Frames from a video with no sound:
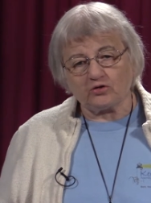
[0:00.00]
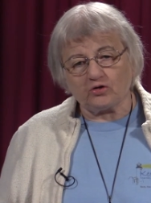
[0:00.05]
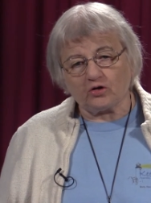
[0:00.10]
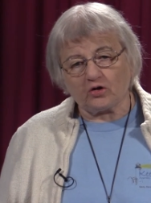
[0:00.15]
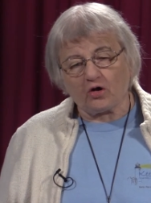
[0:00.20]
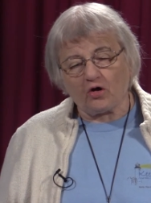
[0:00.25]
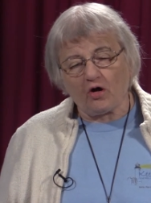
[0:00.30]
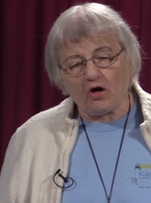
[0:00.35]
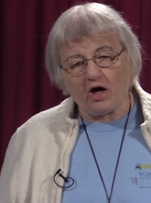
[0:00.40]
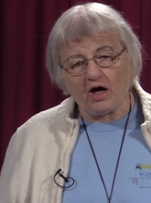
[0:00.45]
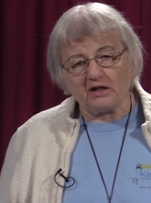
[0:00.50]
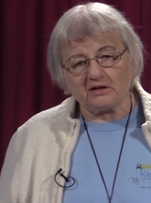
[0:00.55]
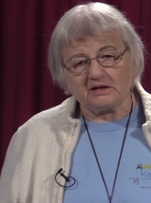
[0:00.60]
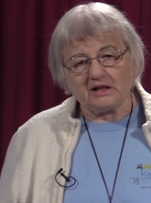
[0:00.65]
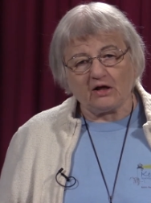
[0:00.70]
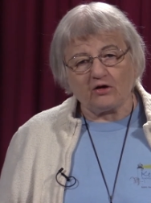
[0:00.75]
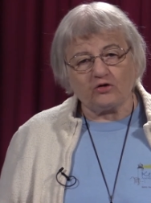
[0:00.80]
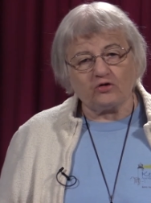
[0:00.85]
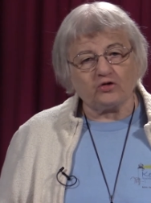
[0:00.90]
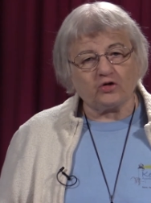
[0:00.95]
to God.
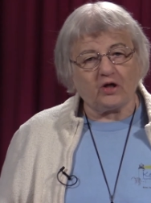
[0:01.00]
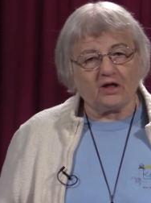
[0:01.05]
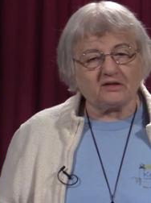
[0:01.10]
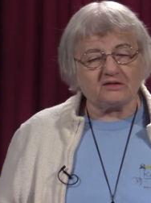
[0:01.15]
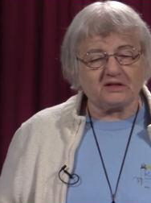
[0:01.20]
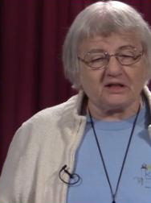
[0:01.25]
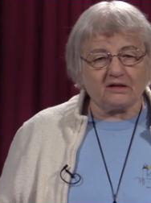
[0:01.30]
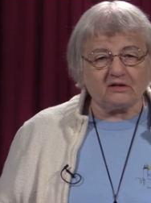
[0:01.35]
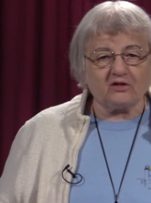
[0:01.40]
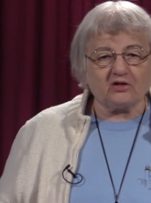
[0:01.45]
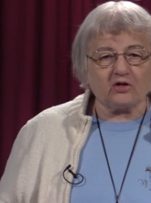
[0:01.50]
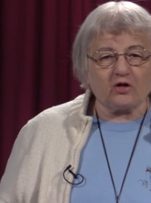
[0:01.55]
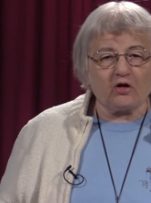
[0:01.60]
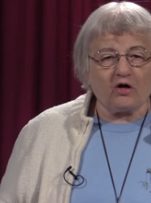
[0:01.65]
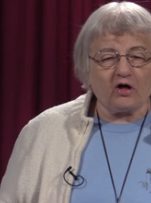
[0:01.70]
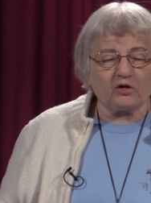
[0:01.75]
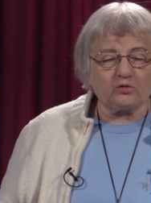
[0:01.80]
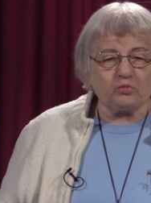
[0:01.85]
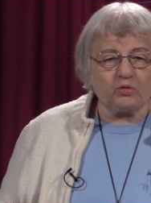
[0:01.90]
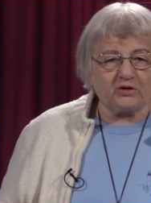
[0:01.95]
Now, you're not telling
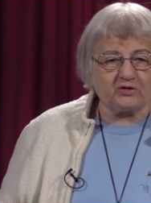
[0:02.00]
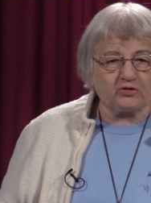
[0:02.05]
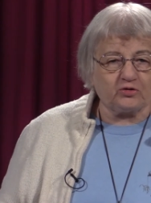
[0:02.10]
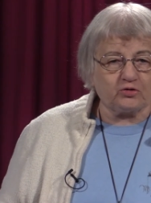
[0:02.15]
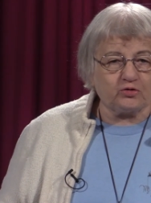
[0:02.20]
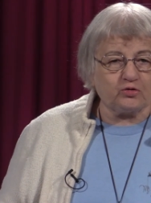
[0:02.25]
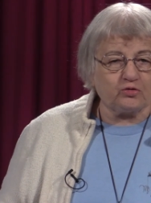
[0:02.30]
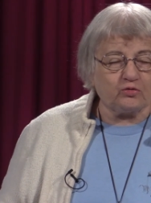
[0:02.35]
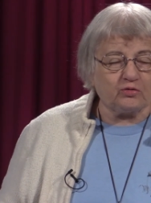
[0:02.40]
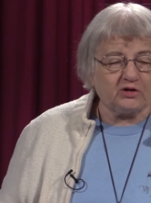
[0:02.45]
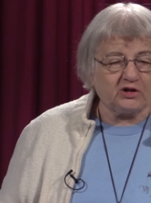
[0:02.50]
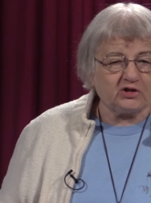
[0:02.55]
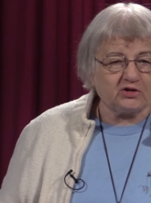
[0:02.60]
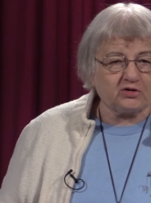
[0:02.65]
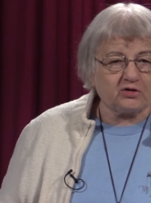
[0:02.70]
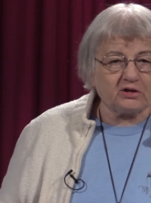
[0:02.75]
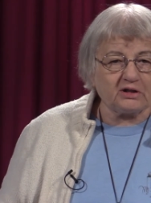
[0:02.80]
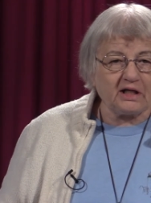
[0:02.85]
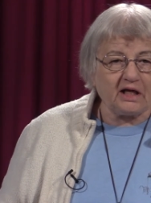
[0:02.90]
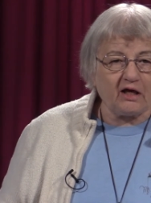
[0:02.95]
God what to do, and He's
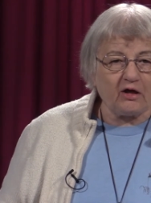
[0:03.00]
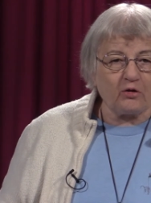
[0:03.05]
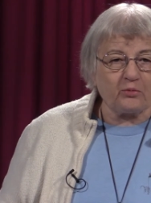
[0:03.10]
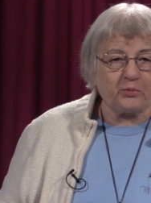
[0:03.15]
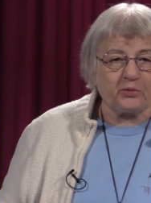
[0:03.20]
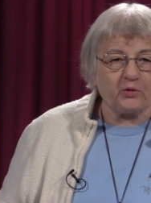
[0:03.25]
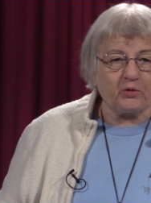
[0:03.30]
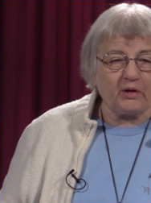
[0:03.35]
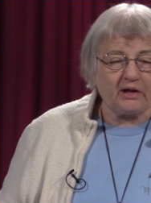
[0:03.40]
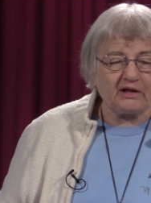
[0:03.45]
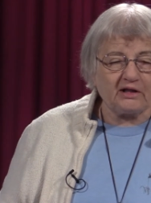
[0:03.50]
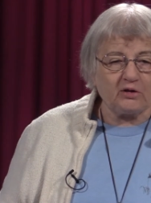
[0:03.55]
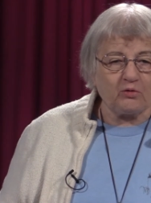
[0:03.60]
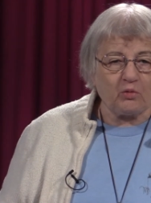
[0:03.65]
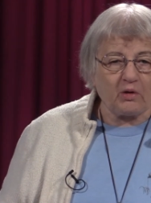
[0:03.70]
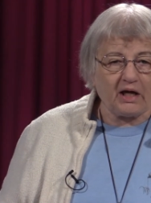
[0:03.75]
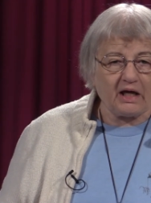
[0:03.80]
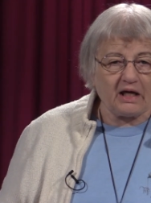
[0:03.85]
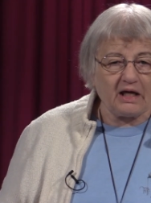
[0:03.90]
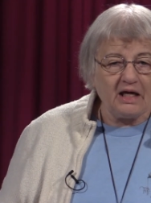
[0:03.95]
going to help you
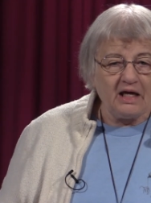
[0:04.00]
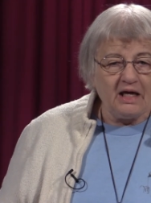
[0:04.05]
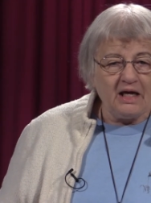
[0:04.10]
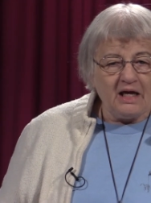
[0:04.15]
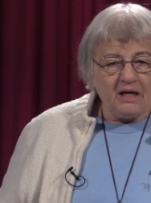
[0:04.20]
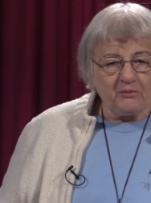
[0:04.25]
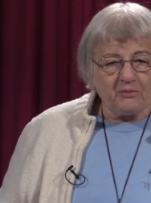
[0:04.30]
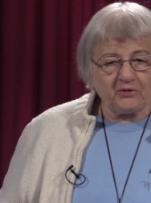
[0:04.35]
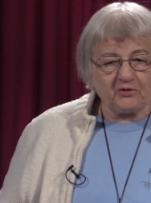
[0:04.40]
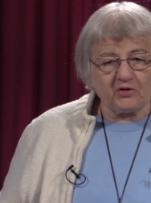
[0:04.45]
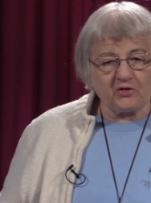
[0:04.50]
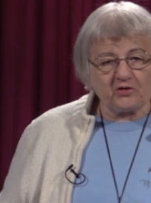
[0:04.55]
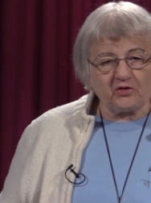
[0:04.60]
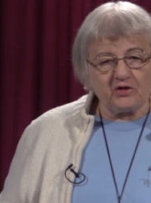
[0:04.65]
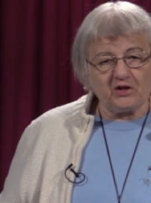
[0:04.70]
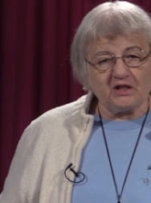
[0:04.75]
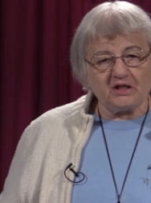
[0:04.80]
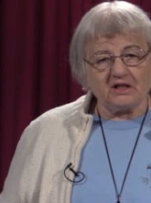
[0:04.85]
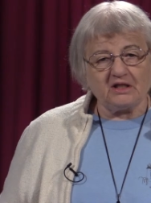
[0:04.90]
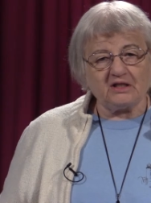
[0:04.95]
anyway. But the
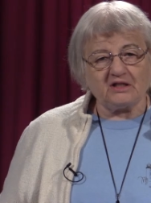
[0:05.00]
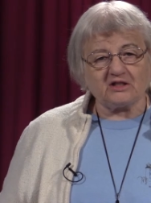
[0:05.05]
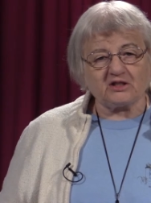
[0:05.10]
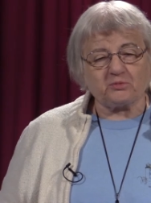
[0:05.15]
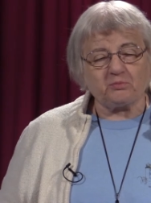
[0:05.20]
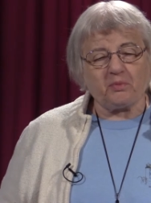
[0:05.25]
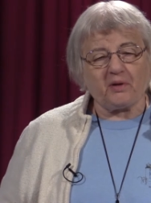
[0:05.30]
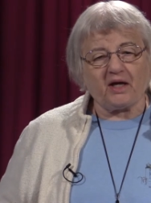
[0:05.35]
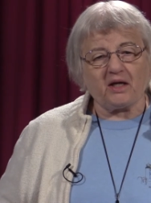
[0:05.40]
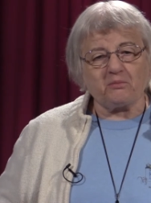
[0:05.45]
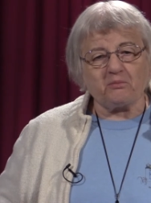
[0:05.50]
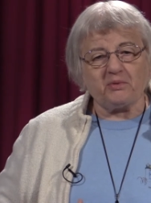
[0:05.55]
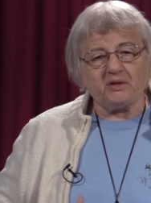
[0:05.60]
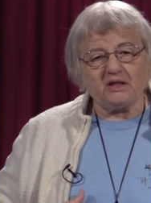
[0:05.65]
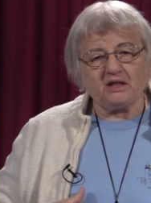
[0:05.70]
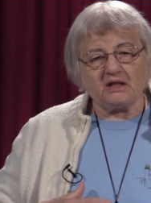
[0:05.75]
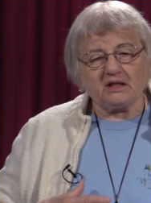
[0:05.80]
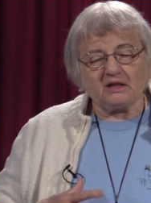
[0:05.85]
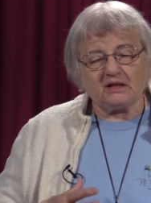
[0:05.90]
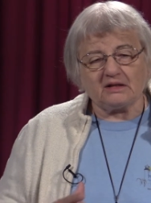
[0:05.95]
thing is, by
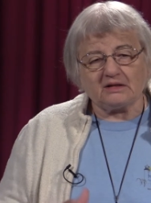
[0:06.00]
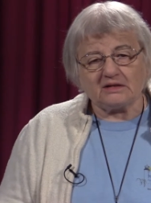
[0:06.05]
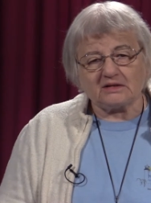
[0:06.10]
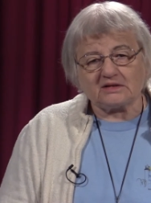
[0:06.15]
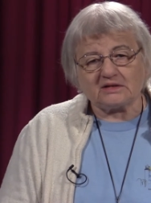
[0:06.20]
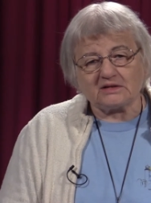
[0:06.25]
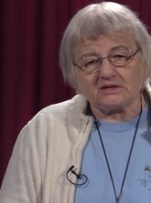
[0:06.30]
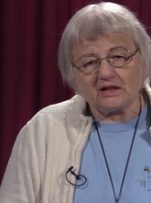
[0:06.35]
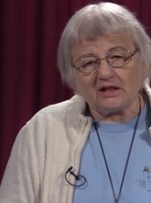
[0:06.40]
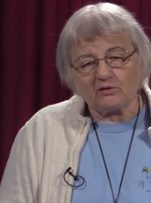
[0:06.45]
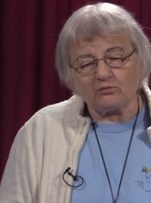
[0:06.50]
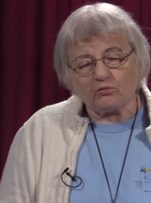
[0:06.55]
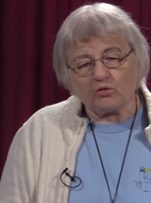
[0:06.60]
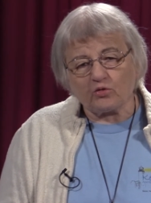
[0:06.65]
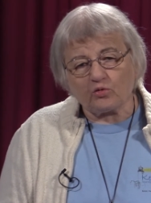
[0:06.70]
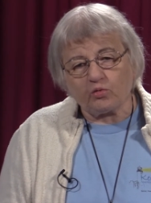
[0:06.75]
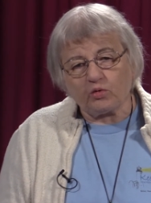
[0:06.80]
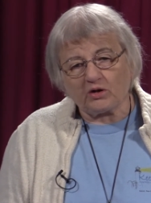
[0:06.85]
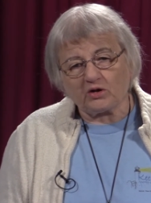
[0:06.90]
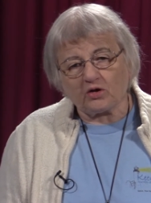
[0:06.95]
being in assent
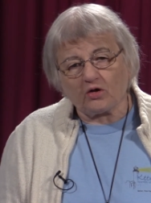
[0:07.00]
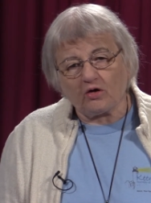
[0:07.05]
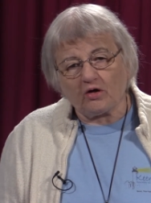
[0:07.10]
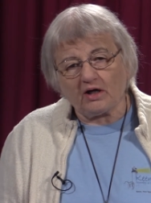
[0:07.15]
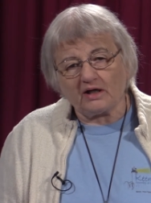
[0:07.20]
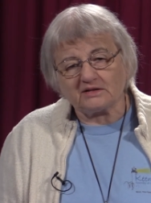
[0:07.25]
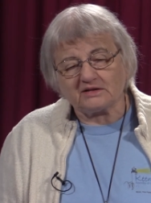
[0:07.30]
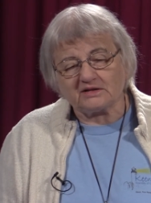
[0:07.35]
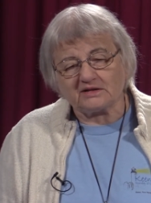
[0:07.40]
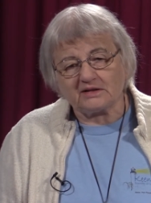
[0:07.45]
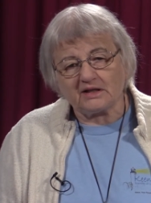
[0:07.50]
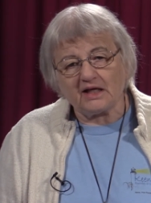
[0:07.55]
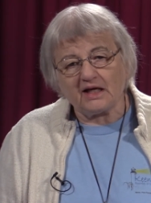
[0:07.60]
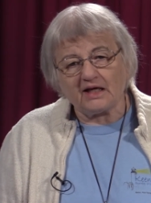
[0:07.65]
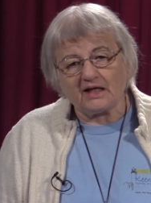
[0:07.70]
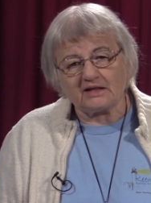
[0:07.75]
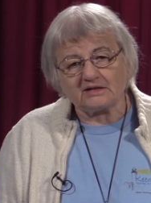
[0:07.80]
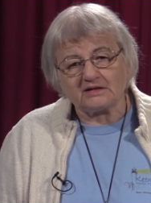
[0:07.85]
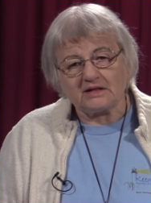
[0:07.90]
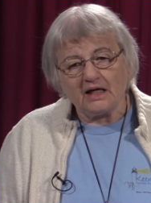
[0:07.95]
with what God
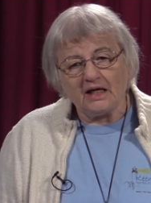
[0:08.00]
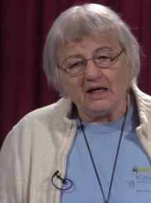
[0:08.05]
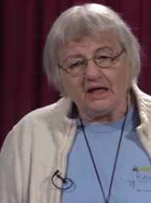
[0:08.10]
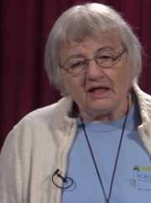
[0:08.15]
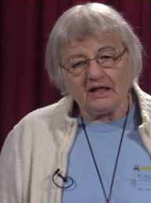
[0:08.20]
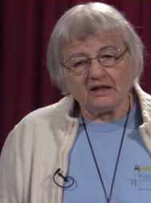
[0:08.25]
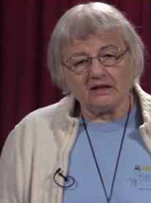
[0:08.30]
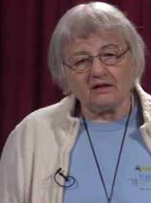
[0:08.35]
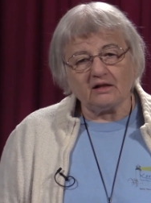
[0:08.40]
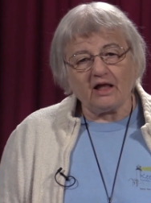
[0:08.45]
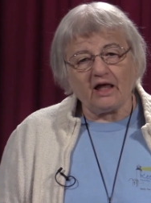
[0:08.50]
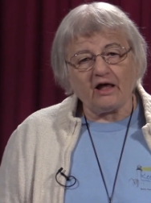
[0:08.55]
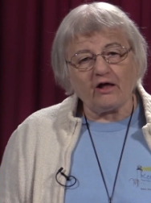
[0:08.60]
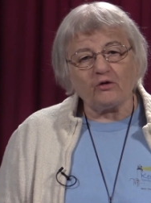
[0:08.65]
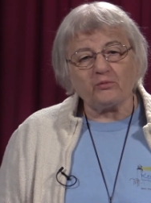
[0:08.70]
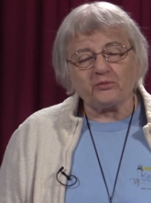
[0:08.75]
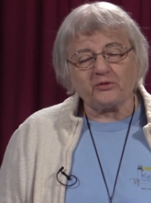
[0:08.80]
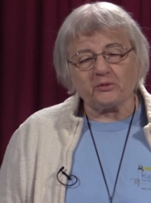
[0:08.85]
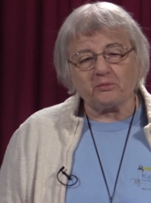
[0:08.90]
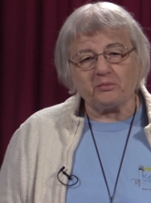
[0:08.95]
says, it'll
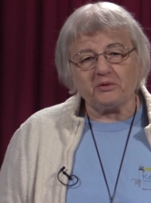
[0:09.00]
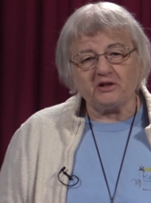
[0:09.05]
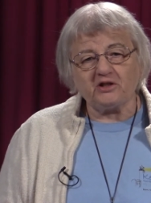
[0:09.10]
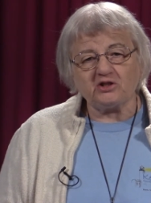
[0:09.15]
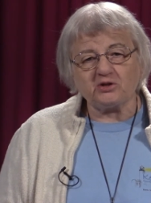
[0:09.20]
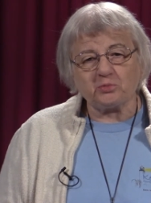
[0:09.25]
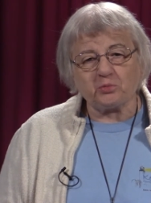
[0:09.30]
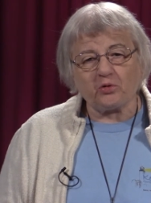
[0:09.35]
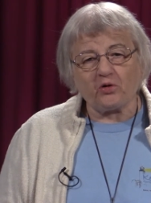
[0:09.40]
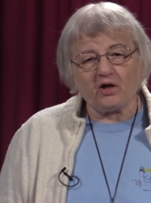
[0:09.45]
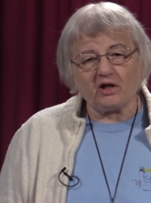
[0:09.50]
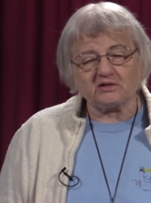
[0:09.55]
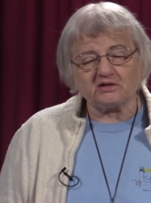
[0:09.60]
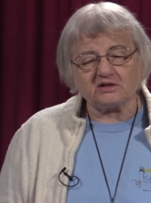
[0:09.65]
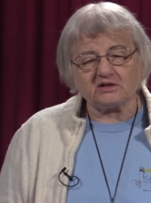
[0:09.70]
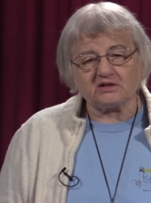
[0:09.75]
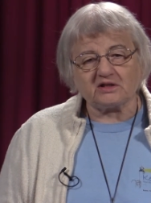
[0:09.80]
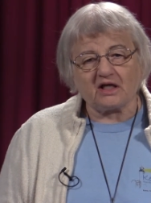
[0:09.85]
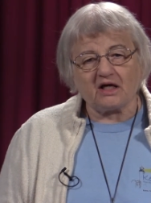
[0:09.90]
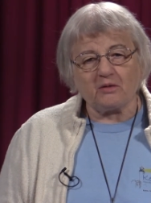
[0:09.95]
help the peace
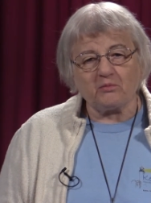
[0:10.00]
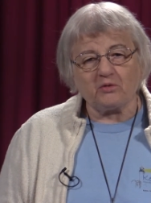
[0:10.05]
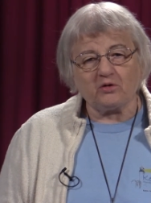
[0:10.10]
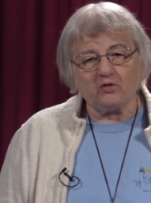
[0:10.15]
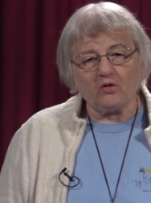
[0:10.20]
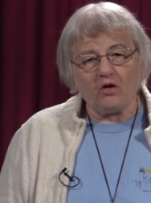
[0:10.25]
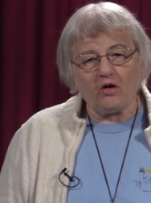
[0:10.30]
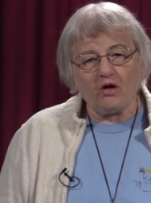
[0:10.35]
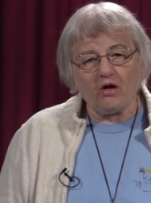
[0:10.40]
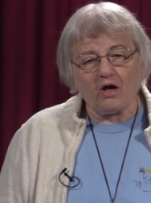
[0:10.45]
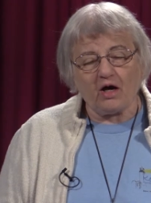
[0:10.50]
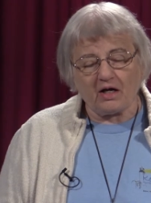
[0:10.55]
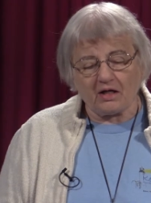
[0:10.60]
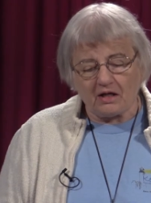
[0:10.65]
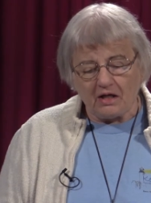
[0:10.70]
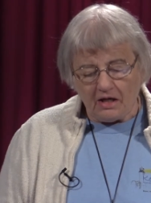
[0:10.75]
process come along.